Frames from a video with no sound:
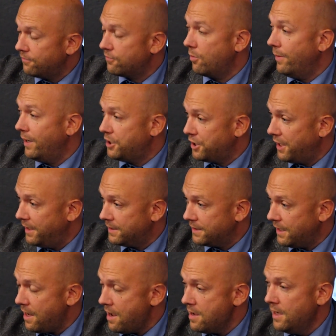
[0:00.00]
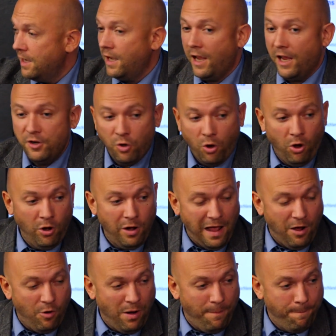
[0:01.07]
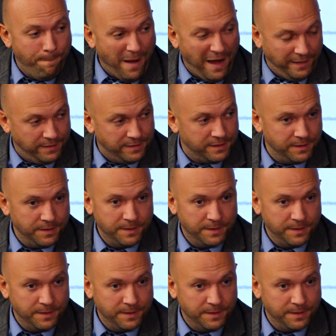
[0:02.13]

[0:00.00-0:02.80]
from my chancellor, and all our might